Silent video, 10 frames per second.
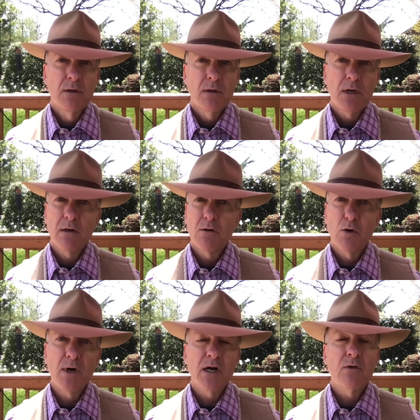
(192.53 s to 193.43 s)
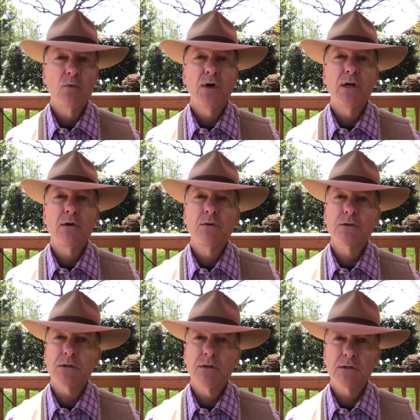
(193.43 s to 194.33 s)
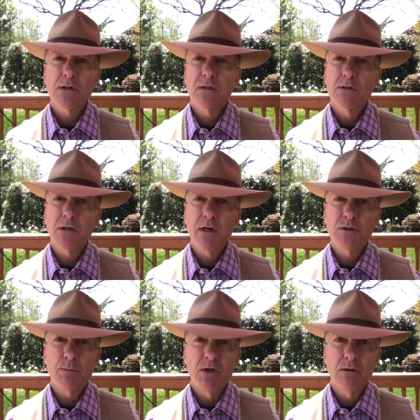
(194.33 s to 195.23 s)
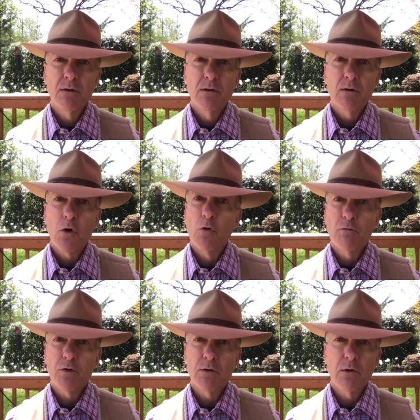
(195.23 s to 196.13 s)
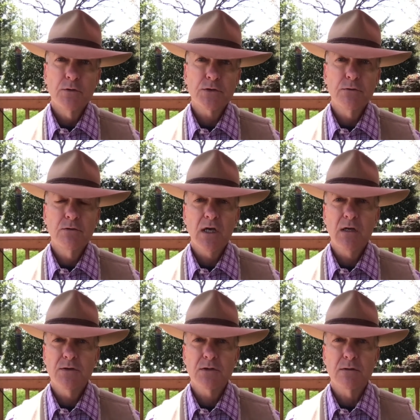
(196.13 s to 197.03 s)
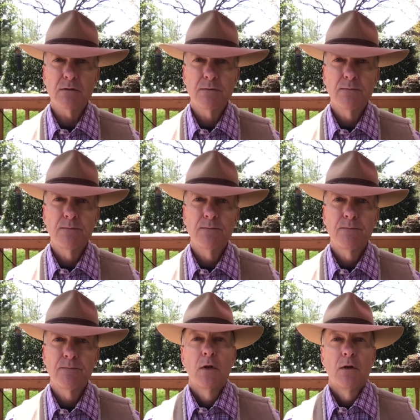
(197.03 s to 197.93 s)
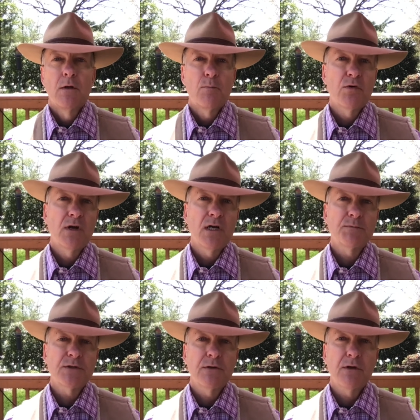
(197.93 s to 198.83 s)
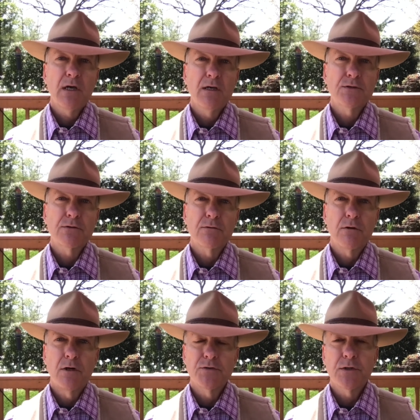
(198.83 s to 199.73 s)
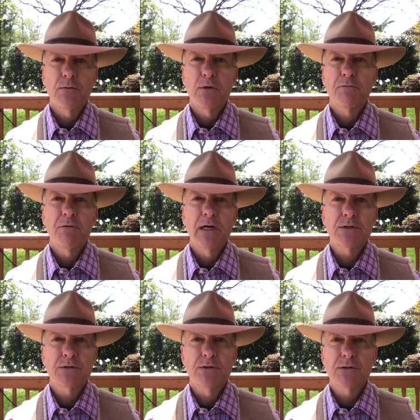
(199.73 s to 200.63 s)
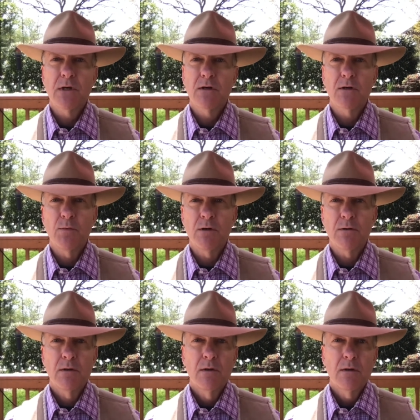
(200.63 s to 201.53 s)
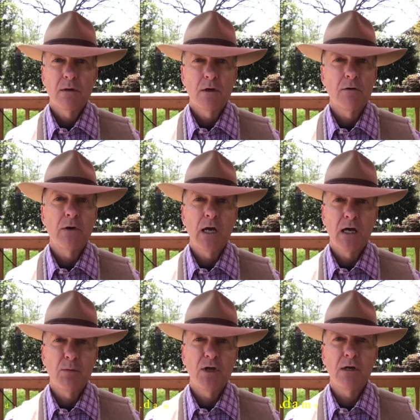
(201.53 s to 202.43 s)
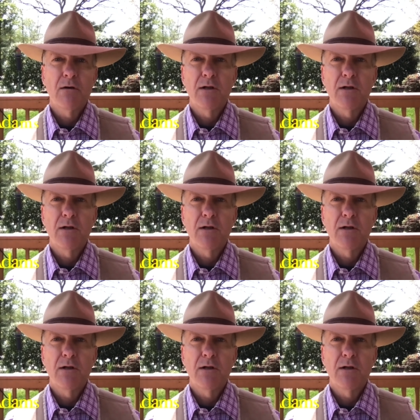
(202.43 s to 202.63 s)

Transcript: And oh, by the way, who sits in judgment over those who cancel? Perhaps the cancel culture reflects the sentiment of Abigail